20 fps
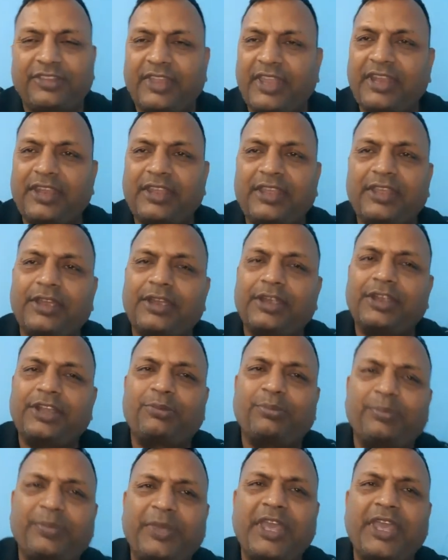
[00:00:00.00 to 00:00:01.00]
then uh, it
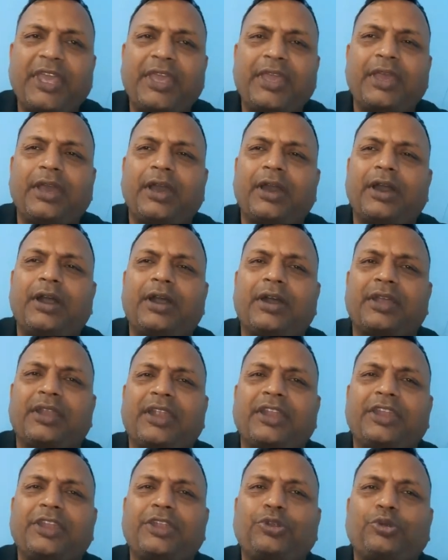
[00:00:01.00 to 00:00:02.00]
may uh,
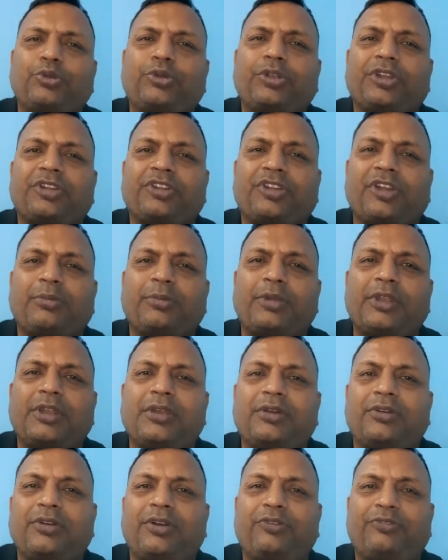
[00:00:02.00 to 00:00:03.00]
run into trouble
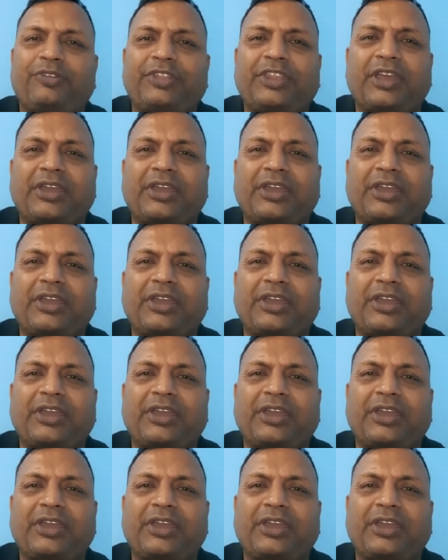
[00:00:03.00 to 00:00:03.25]
uh, with the